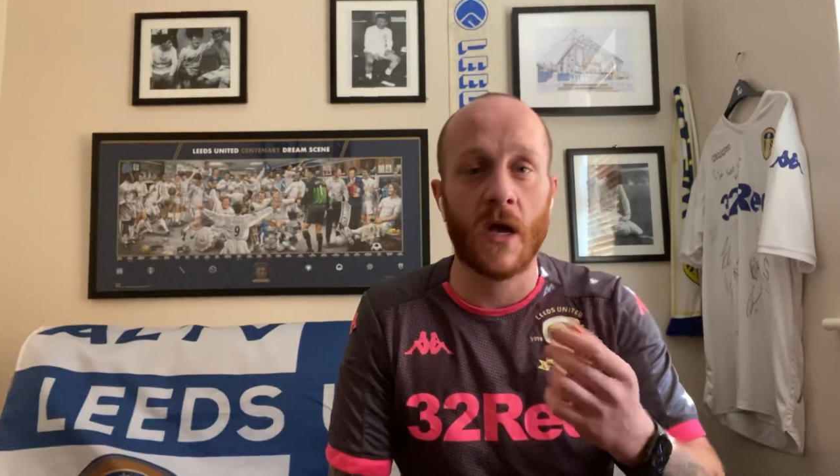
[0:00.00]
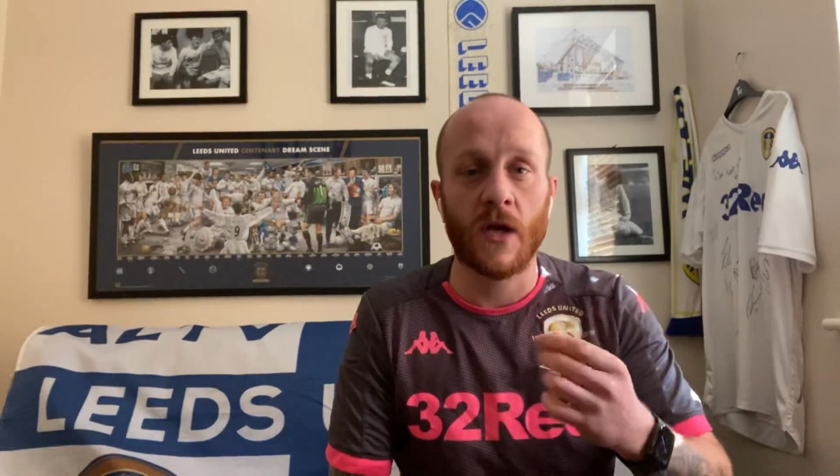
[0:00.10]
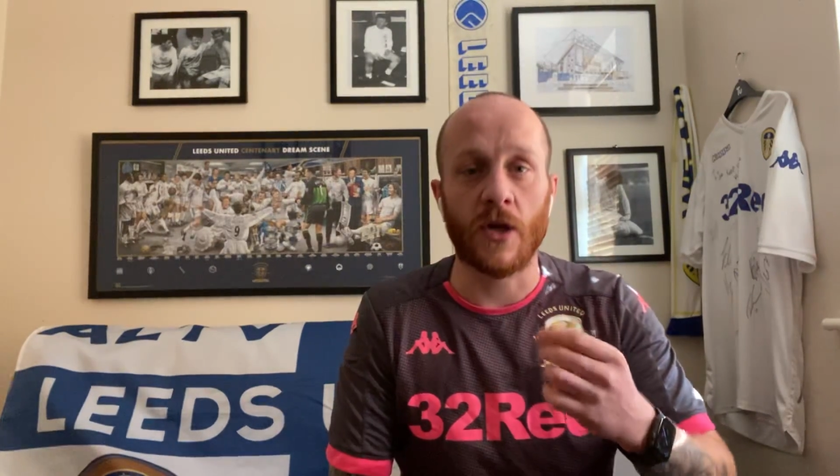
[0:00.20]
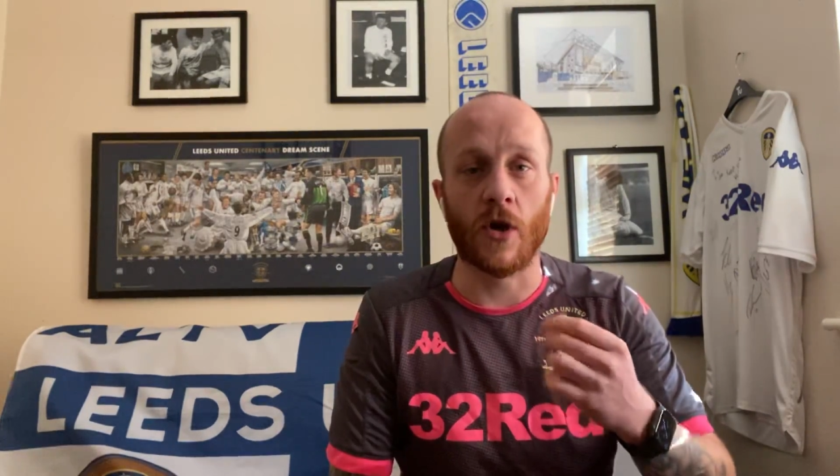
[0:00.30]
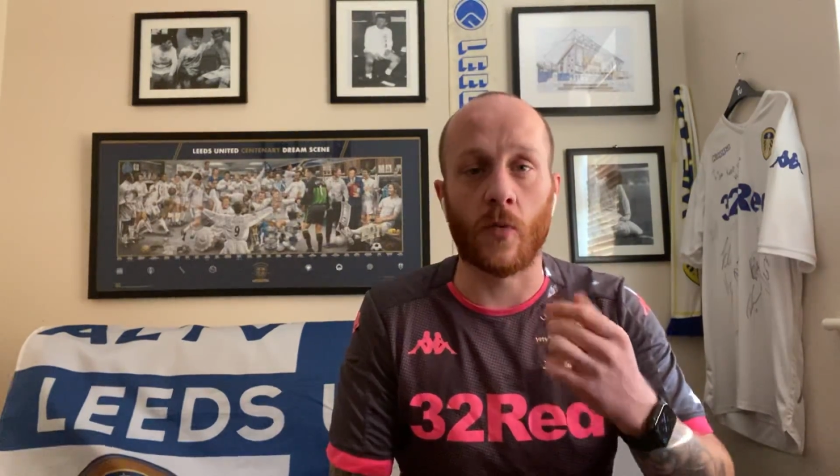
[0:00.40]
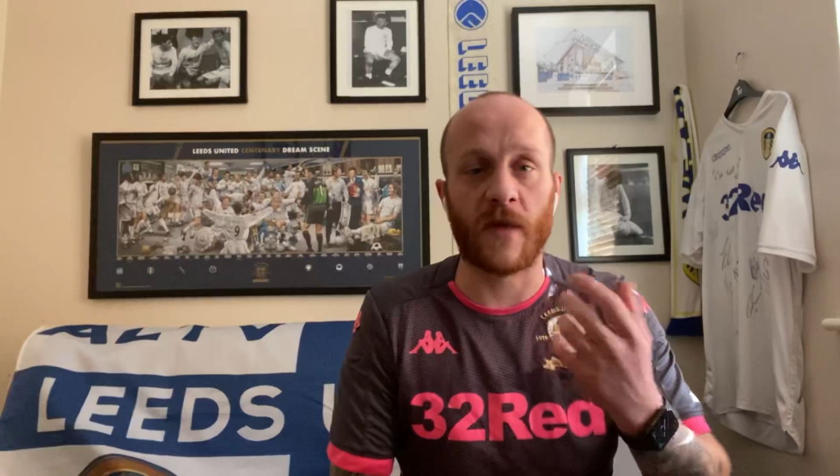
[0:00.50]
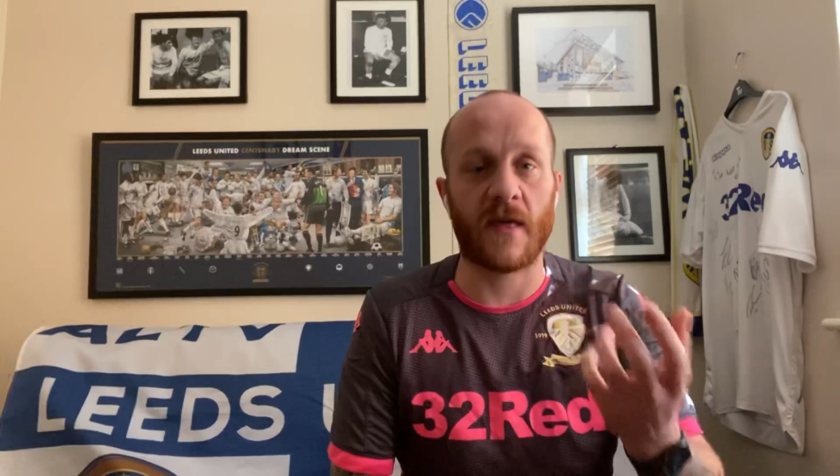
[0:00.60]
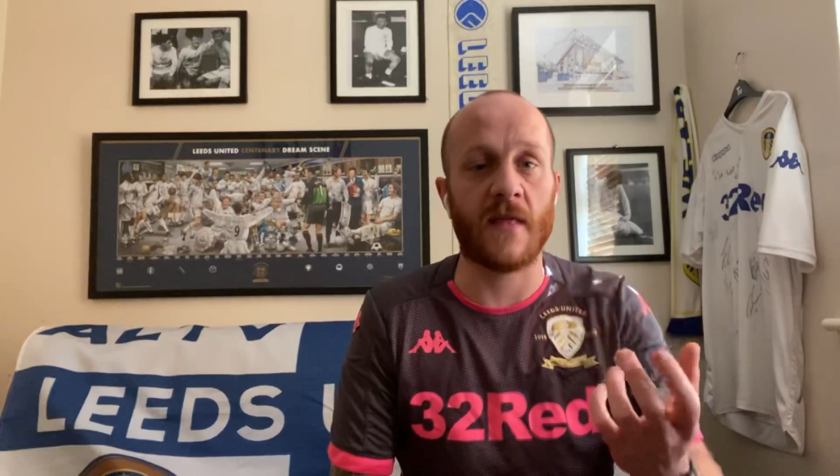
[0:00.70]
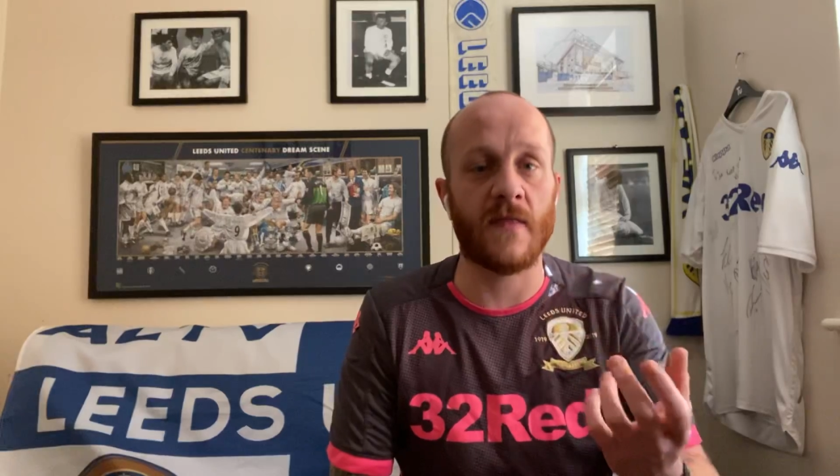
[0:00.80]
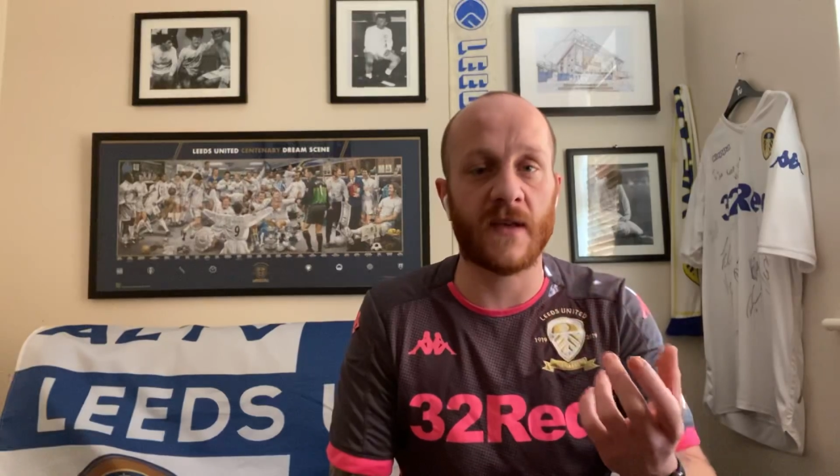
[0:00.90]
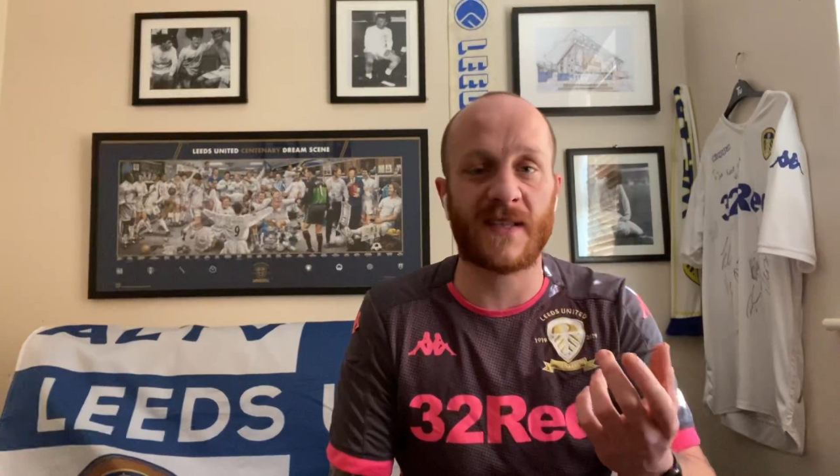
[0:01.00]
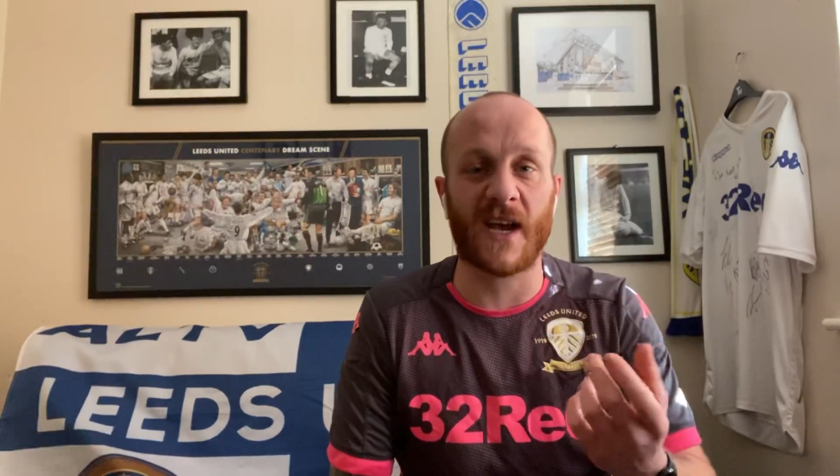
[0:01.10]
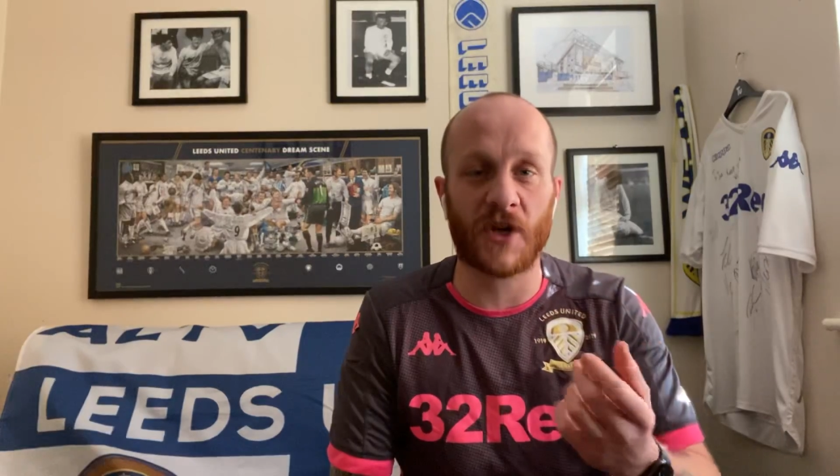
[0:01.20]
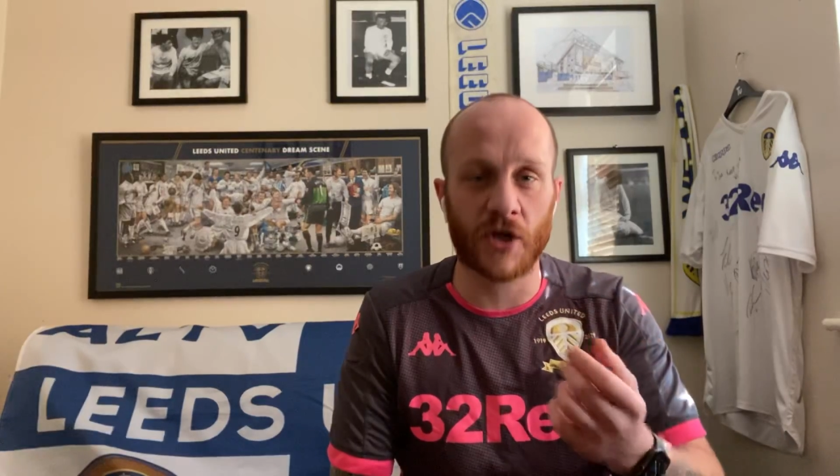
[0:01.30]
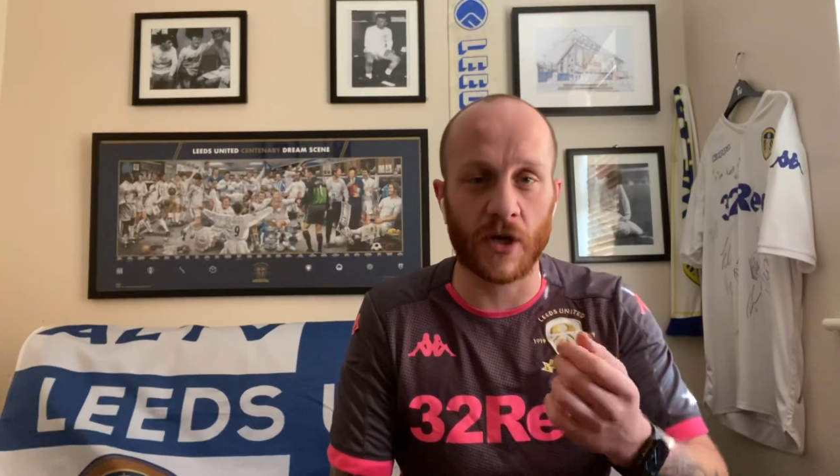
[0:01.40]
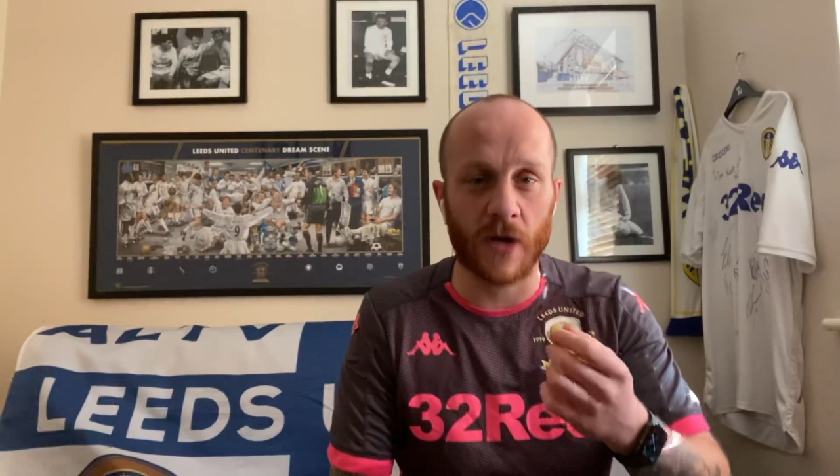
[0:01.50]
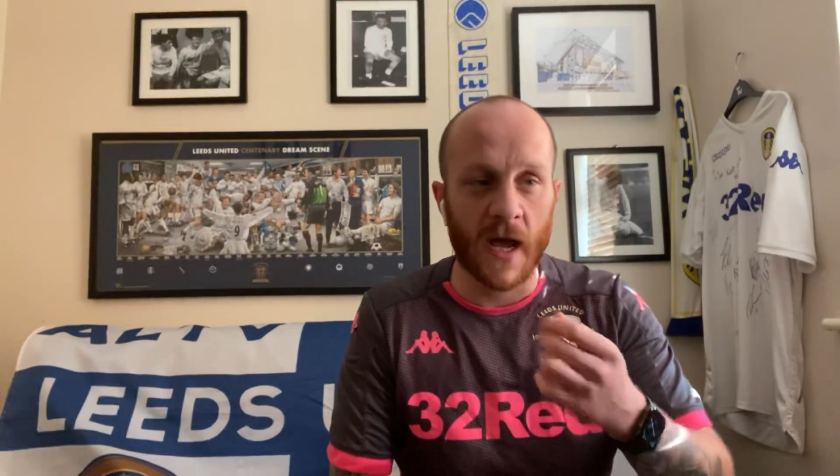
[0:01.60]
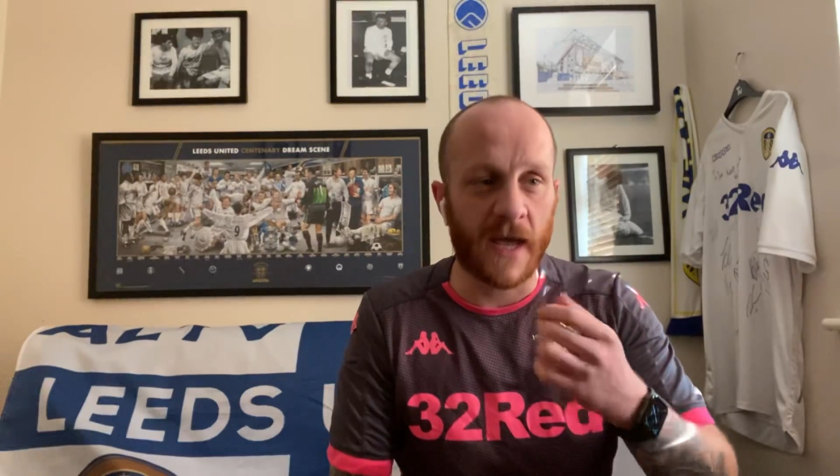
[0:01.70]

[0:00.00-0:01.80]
you know, within the session,